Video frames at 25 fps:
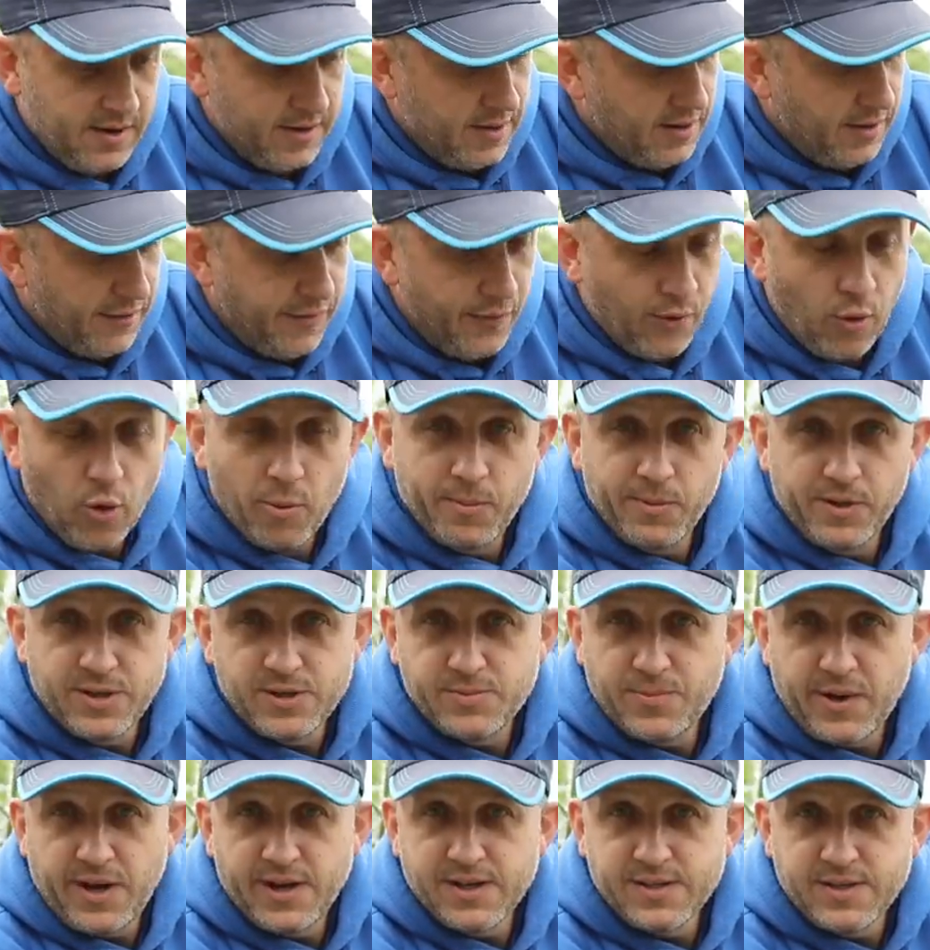a four mill is
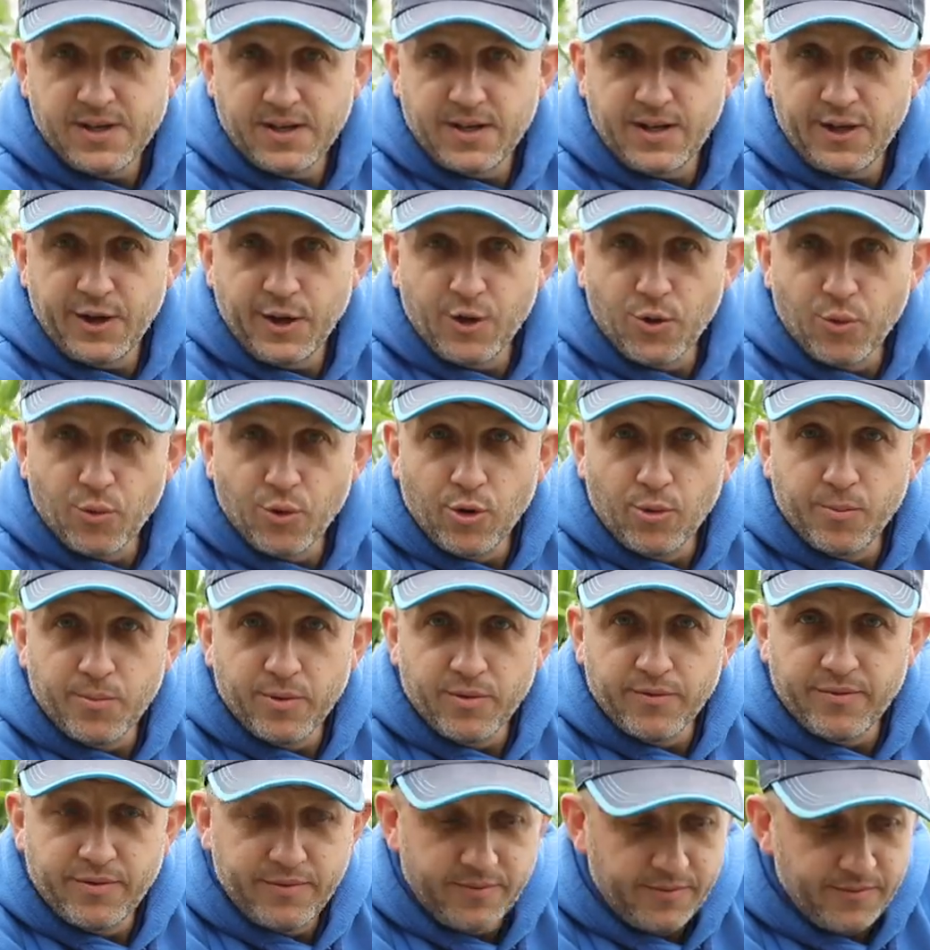basically a group
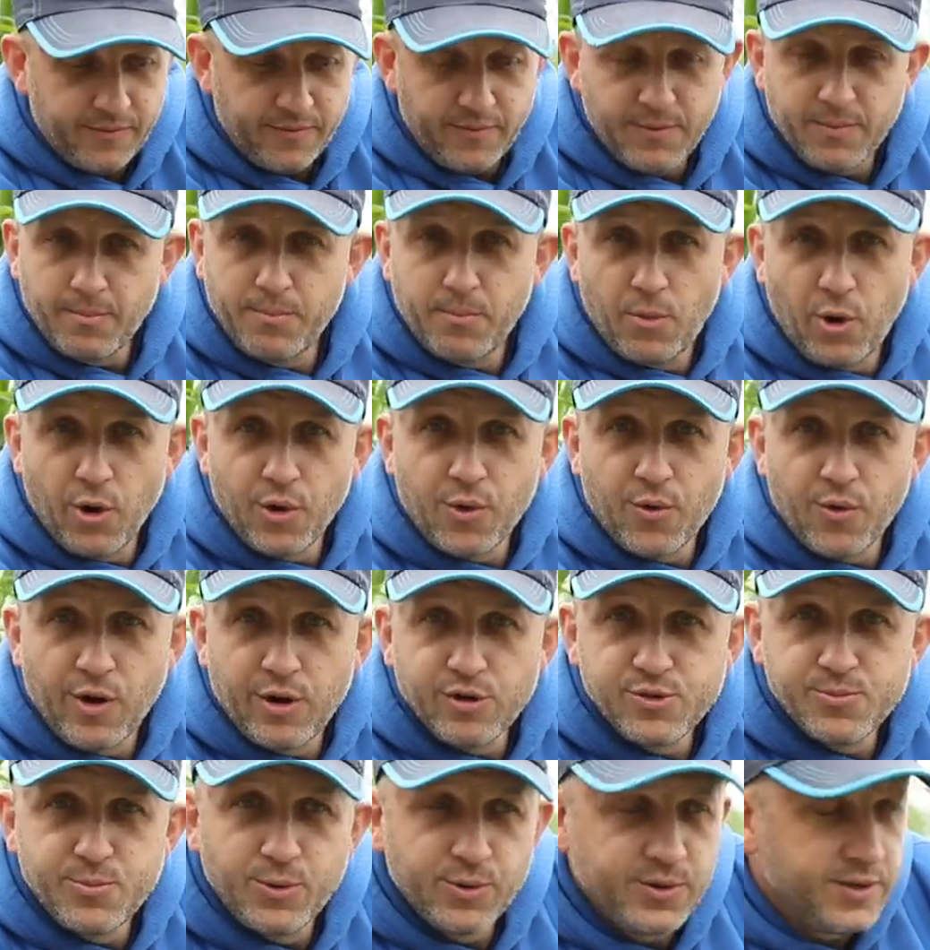of
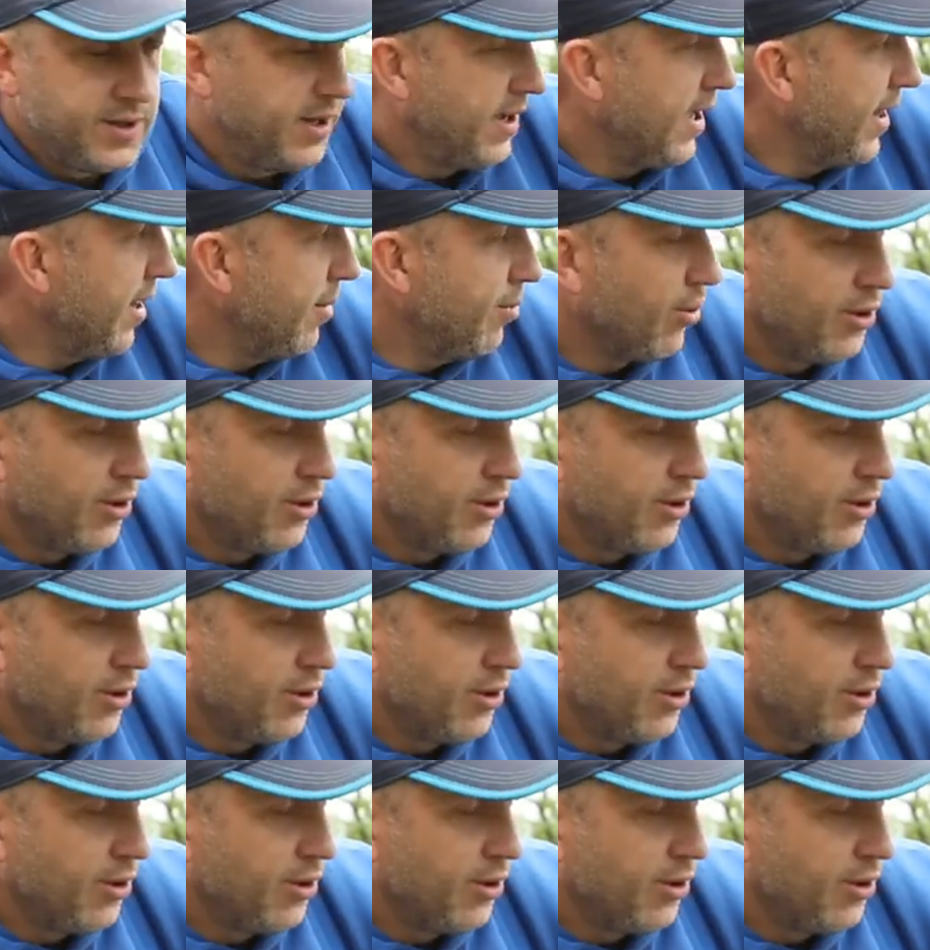micros put together,